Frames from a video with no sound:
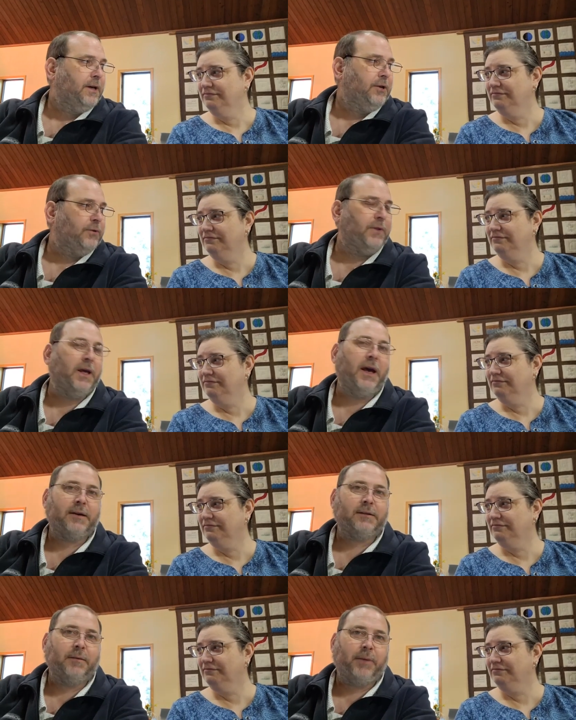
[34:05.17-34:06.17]
Speaker 1: doing the
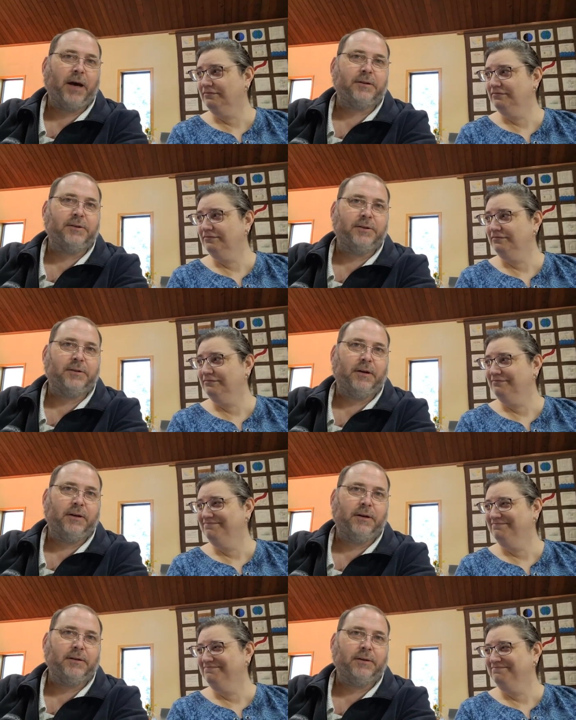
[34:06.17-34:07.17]
Ask the Pastor
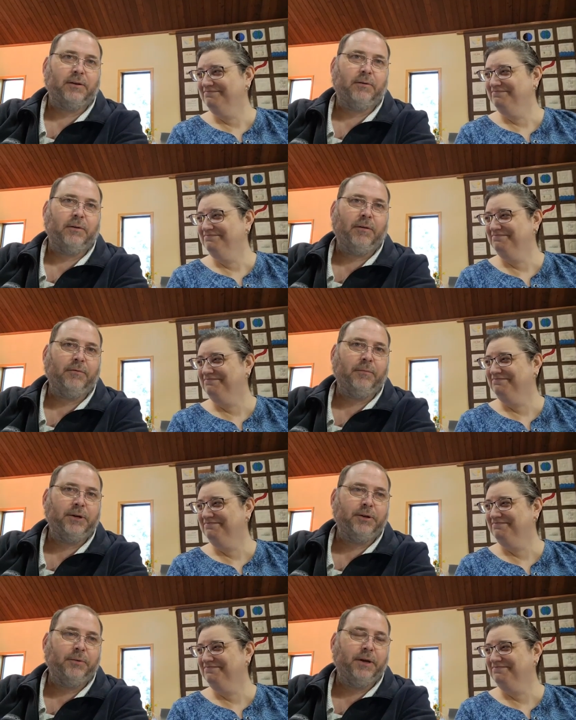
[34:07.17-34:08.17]
Sunday. So make
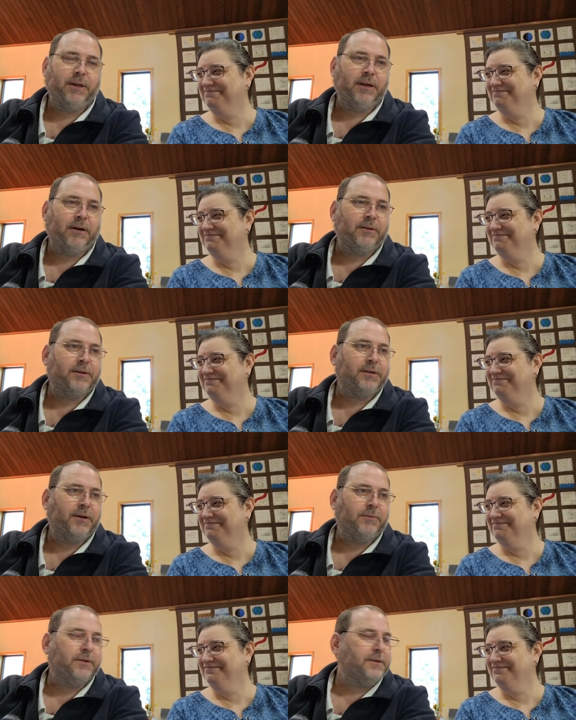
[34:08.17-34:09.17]
sure we get that on the
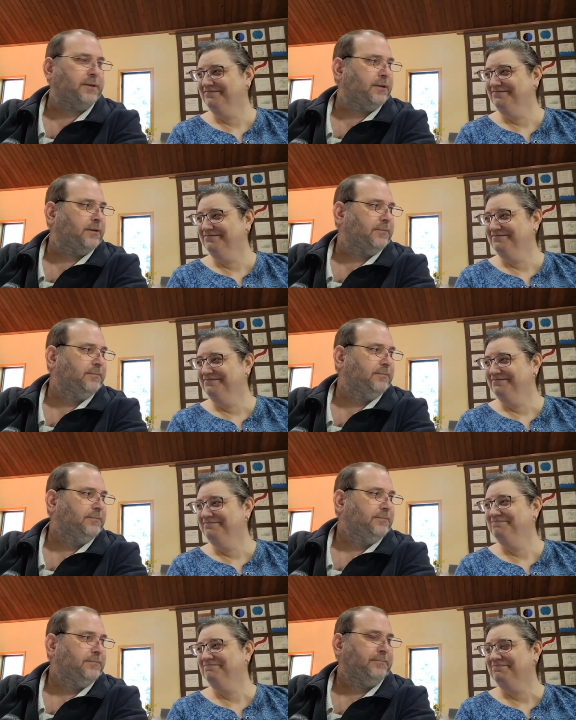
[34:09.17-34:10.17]
schedule this year.
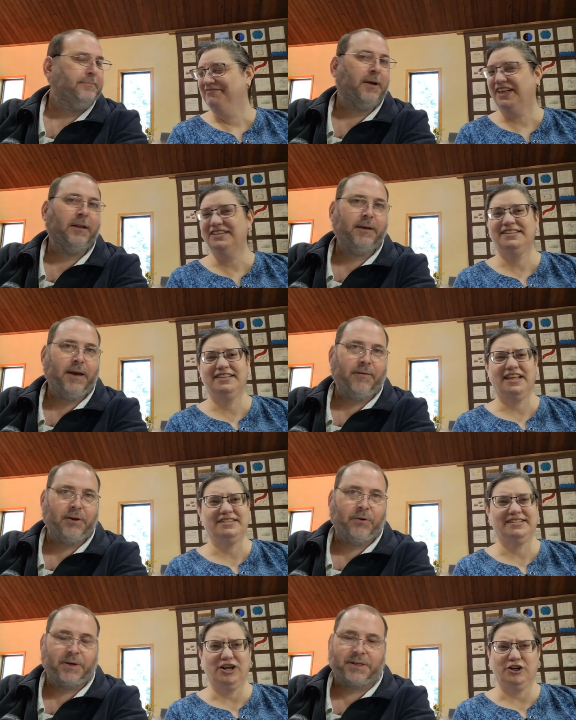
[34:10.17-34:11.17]
That's, I like having that
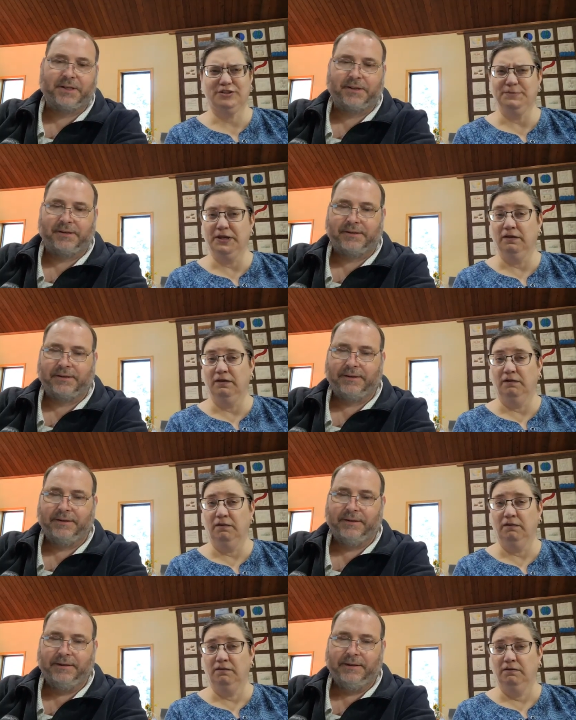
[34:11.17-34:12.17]
scares questions. me a little.